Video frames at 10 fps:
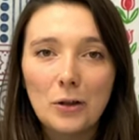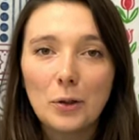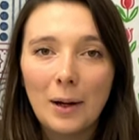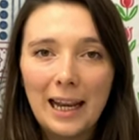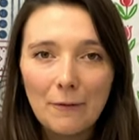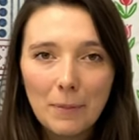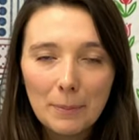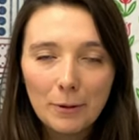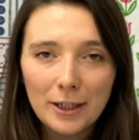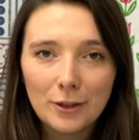So I left my
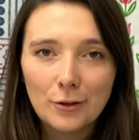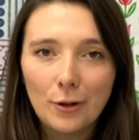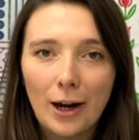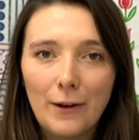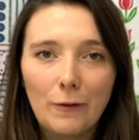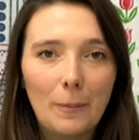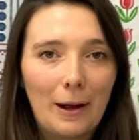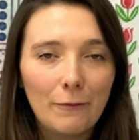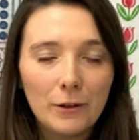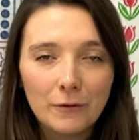print to dry for
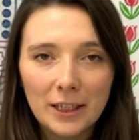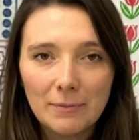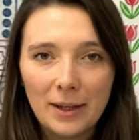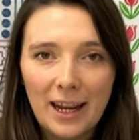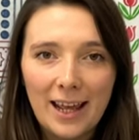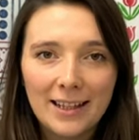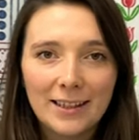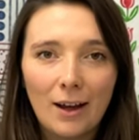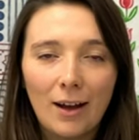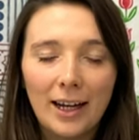about 15
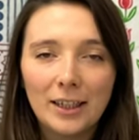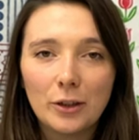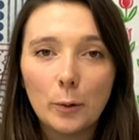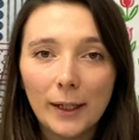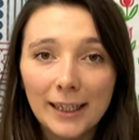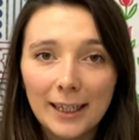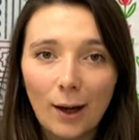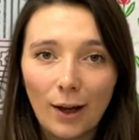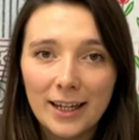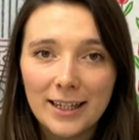minutes. I quickly
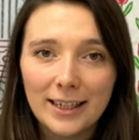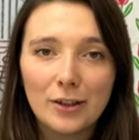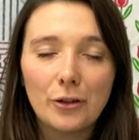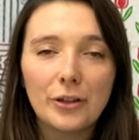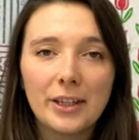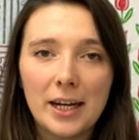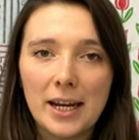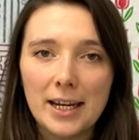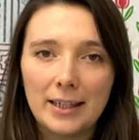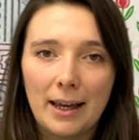ironed it just to
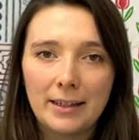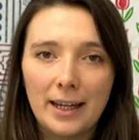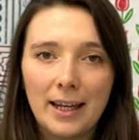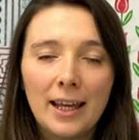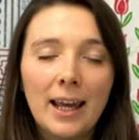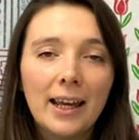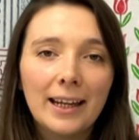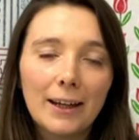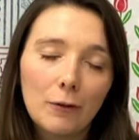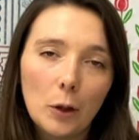heat set it.
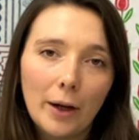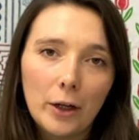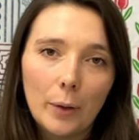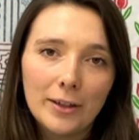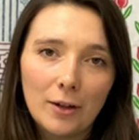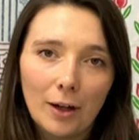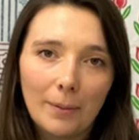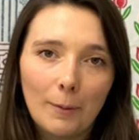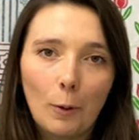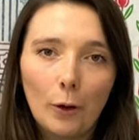Even though I know it's not
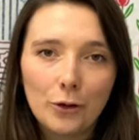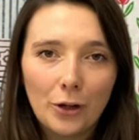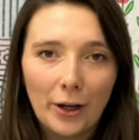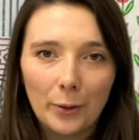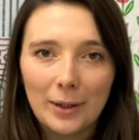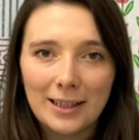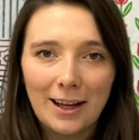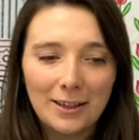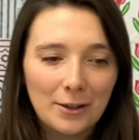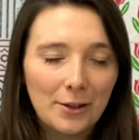going to be washed, I always
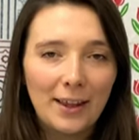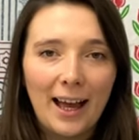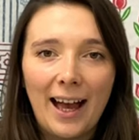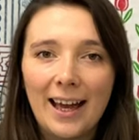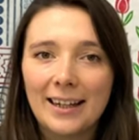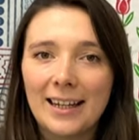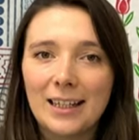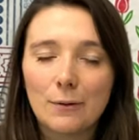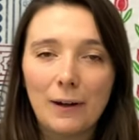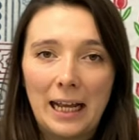like to do that. And
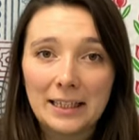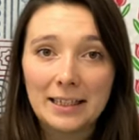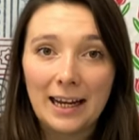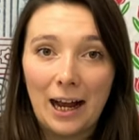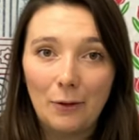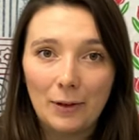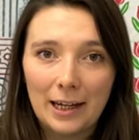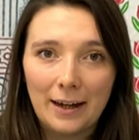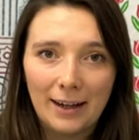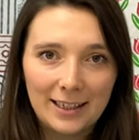it's flattened out
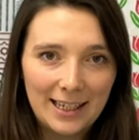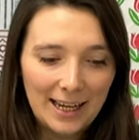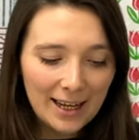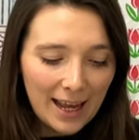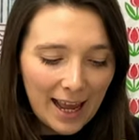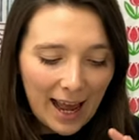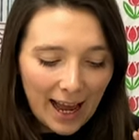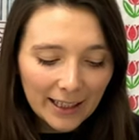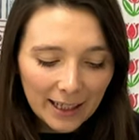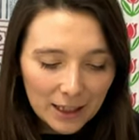really nicely.
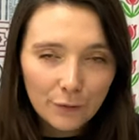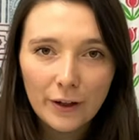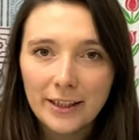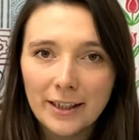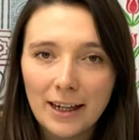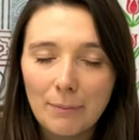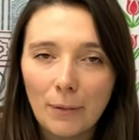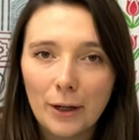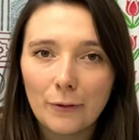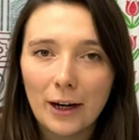And it has fitted in
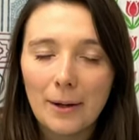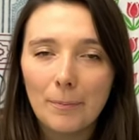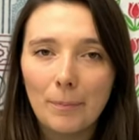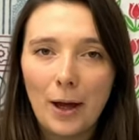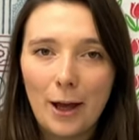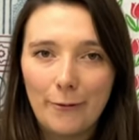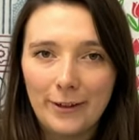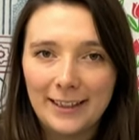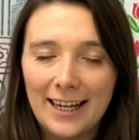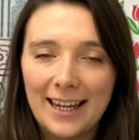my frame
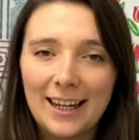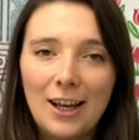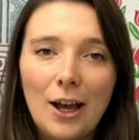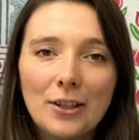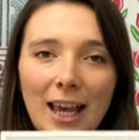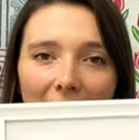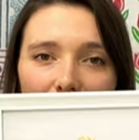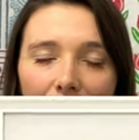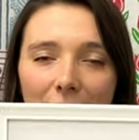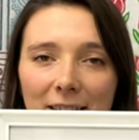perfectly. So
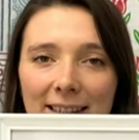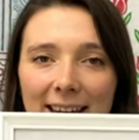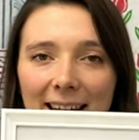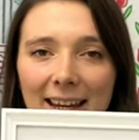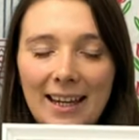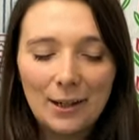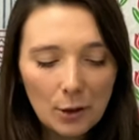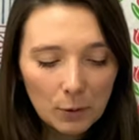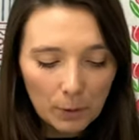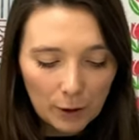as you can see, it
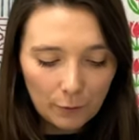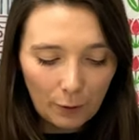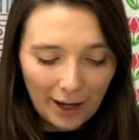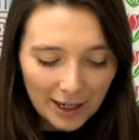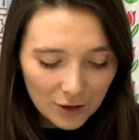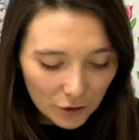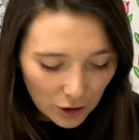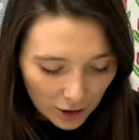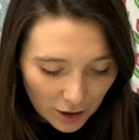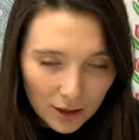looks beautiful. And it's
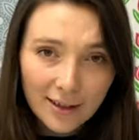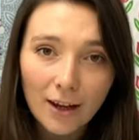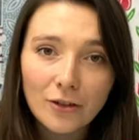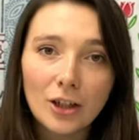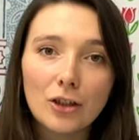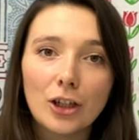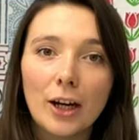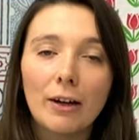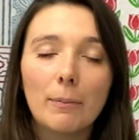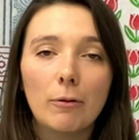just such a
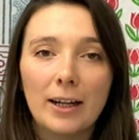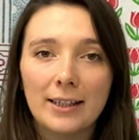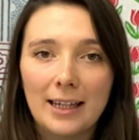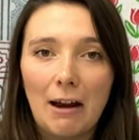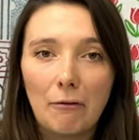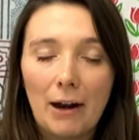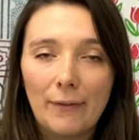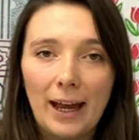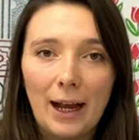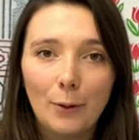cheery print to have around
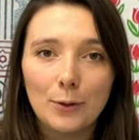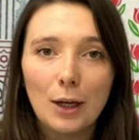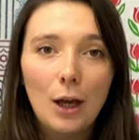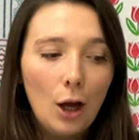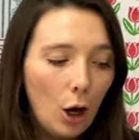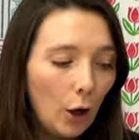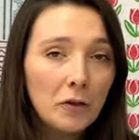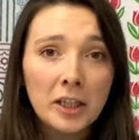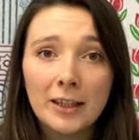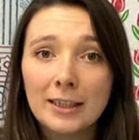the house.
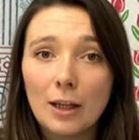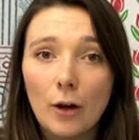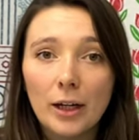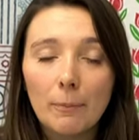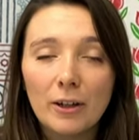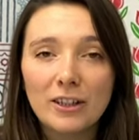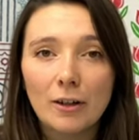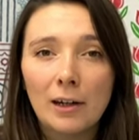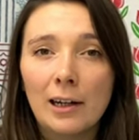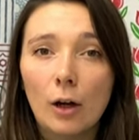Obviously, this is only print
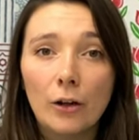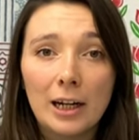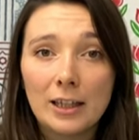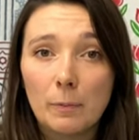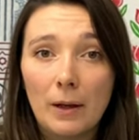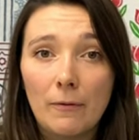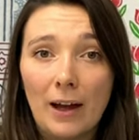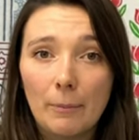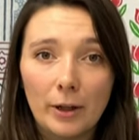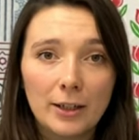on a little bit of
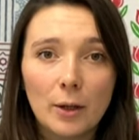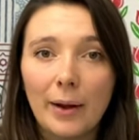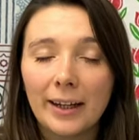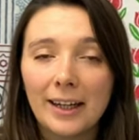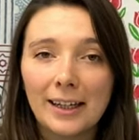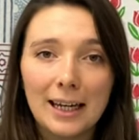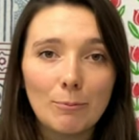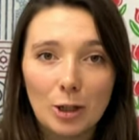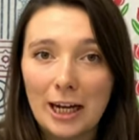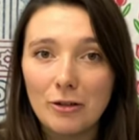fabric, so I can
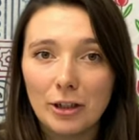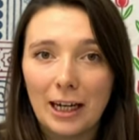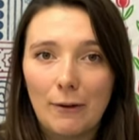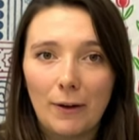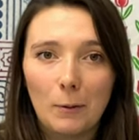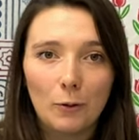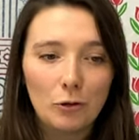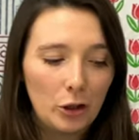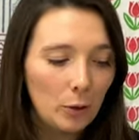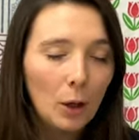keep changing it if I
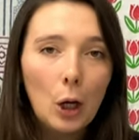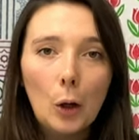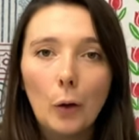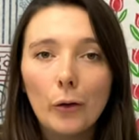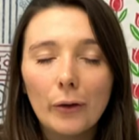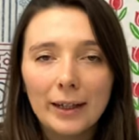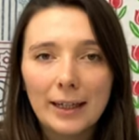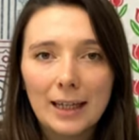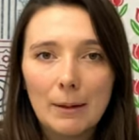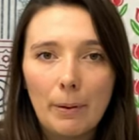want to, or I
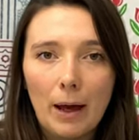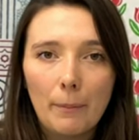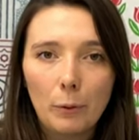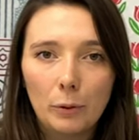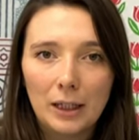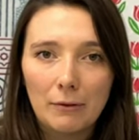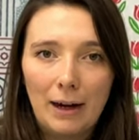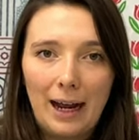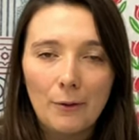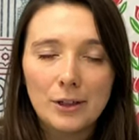can keep it up all year
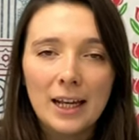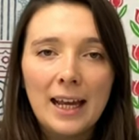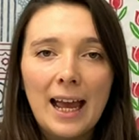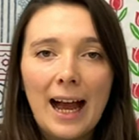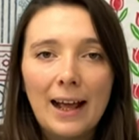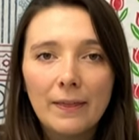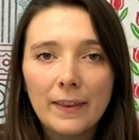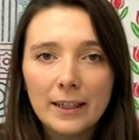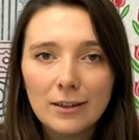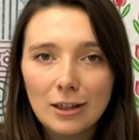round. And
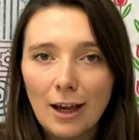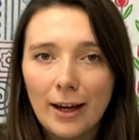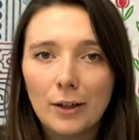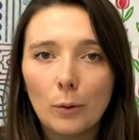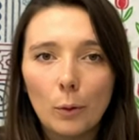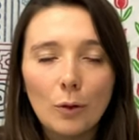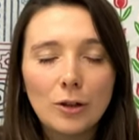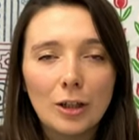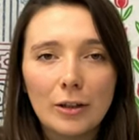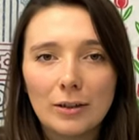this design
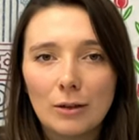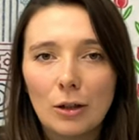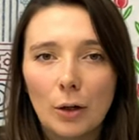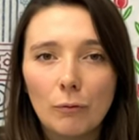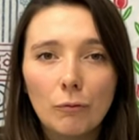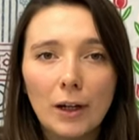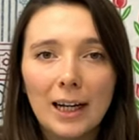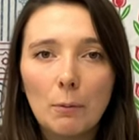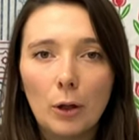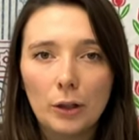also looks, you know,
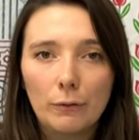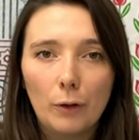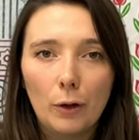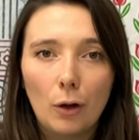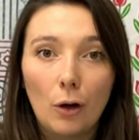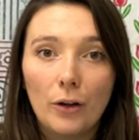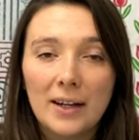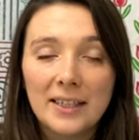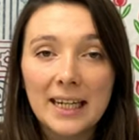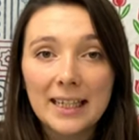really wonderful on
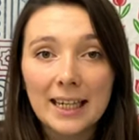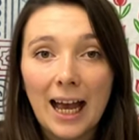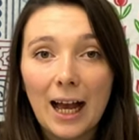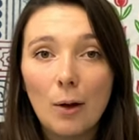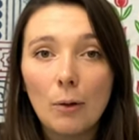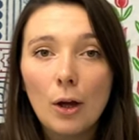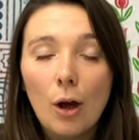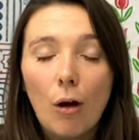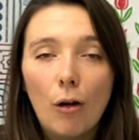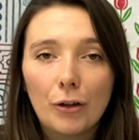a tea towel,
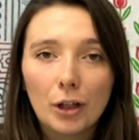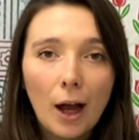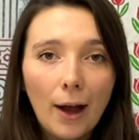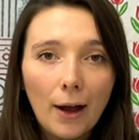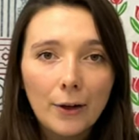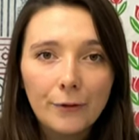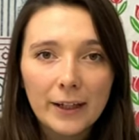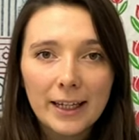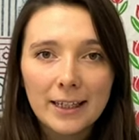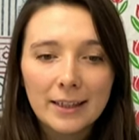on a card for
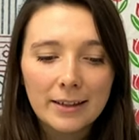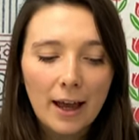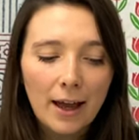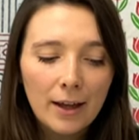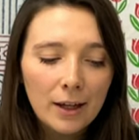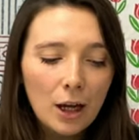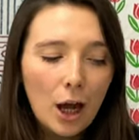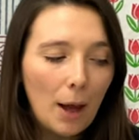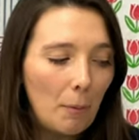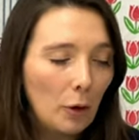Easter,
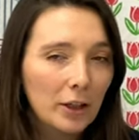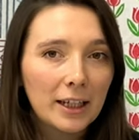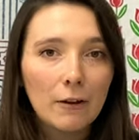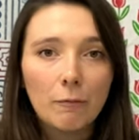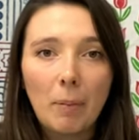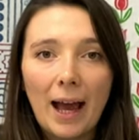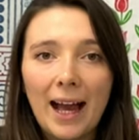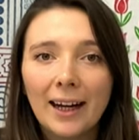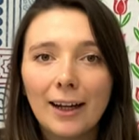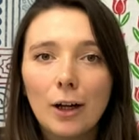on a gift
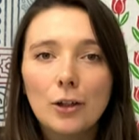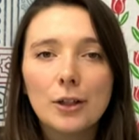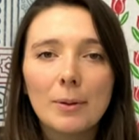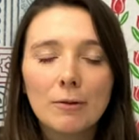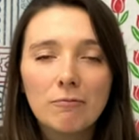bag. So it's